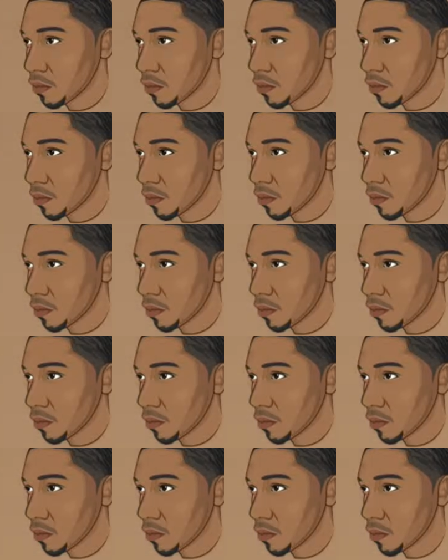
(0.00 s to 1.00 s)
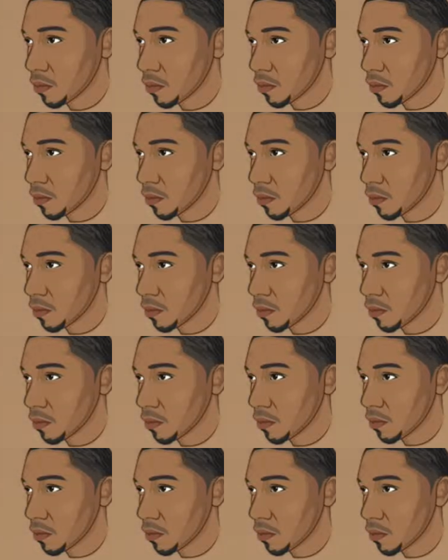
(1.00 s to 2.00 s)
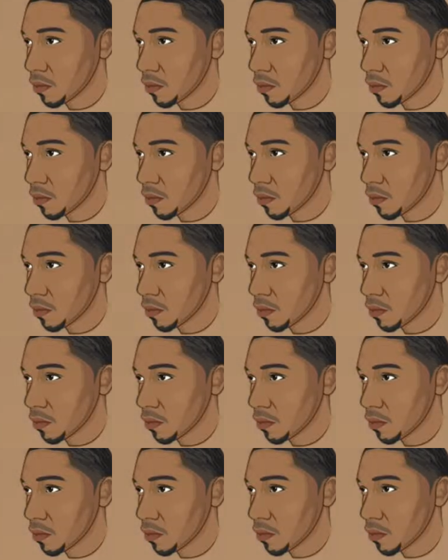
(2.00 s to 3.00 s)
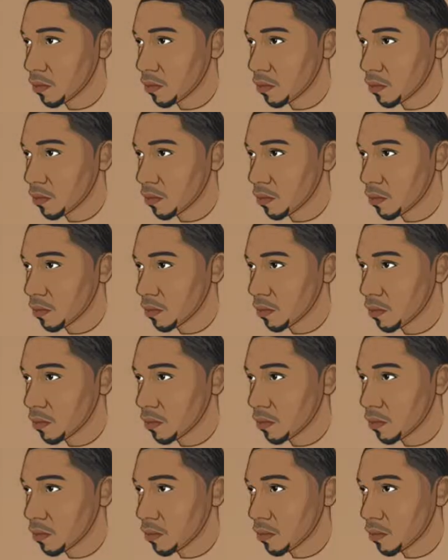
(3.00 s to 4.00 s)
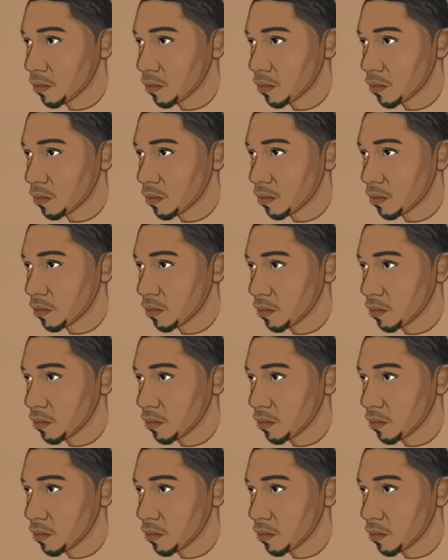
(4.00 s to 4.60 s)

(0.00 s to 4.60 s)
(not speaking)